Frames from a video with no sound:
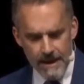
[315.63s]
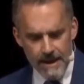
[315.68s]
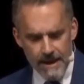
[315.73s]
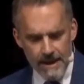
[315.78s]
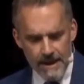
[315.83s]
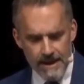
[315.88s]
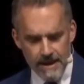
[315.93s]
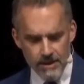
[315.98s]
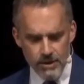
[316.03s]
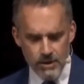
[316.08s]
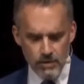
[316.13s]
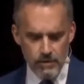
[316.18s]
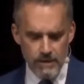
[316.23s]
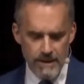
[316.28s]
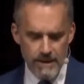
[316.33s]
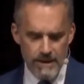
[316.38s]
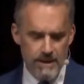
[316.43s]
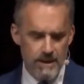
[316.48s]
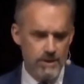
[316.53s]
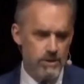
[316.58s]

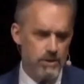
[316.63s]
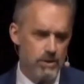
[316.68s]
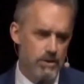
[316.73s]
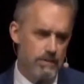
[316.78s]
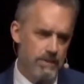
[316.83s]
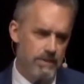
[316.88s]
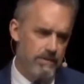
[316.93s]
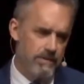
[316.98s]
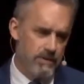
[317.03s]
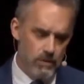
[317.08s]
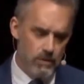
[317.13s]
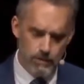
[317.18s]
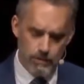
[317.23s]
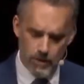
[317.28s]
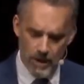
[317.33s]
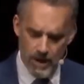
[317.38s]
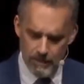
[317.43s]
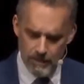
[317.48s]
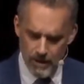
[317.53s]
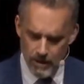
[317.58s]
History is to be viewed
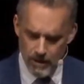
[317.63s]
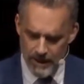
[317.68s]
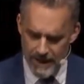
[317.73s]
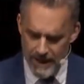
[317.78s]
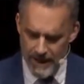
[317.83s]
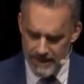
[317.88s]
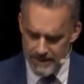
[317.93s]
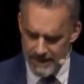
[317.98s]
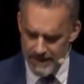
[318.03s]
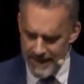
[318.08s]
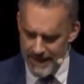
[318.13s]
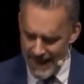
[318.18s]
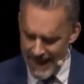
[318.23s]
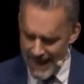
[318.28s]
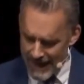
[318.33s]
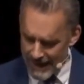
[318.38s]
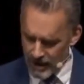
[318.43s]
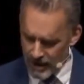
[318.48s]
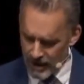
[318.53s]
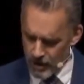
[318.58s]
primarily as an
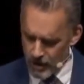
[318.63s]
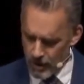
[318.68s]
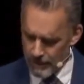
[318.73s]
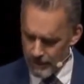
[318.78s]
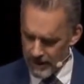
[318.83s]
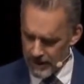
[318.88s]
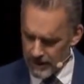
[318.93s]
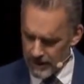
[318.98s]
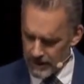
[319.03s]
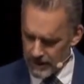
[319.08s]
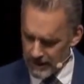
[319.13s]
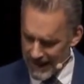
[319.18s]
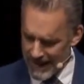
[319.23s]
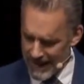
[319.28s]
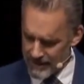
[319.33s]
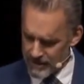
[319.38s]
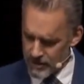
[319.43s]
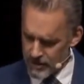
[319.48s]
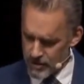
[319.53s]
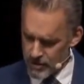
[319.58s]
economic
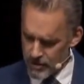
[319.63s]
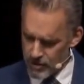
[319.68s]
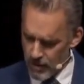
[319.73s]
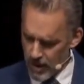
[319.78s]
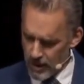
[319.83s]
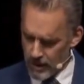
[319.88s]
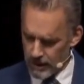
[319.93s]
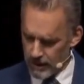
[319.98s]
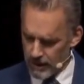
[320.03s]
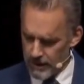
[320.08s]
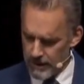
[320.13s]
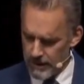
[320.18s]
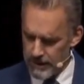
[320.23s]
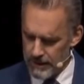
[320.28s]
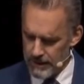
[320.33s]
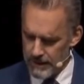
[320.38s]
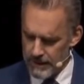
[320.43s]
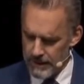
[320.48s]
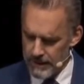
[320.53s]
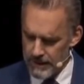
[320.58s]
class struggle.
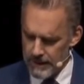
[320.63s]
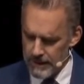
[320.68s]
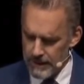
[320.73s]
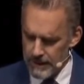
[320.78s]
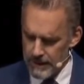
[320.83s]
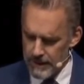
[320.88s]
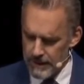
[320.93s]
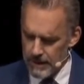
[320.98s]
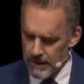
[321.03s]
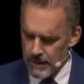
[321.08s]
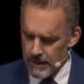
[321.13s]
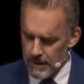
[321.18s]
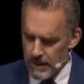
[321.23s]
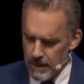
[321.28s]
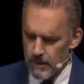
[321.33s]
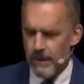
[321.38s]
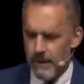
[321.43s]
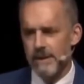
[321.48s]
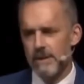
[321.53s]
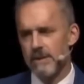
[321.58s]

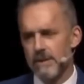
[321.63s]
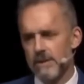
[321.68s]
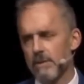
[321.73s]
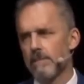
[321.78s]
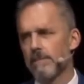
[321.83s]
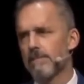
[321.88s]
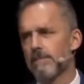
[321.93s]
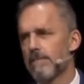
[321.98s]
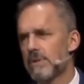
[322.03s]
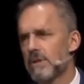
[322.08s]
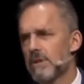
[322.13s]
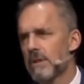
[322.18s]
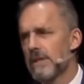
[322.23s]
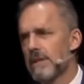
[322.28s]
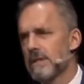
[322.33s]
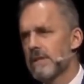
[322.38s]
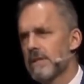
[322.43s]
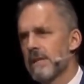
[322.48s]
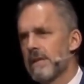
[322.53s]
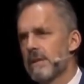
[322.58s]
All right, so
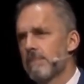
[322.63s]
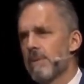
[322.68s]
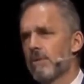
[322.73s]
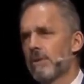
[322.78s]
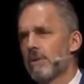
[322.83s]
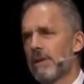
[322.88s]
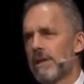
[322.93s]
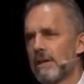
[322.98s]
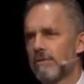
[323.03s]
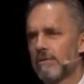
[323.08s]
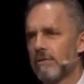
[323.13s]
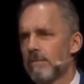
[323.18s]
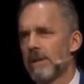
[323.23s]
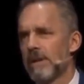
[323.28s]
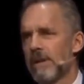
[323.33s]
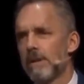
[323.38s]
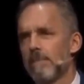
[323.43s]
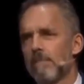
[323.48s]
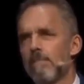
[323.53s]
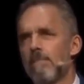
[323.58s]
let's think about that for a
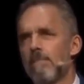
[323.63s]
minute.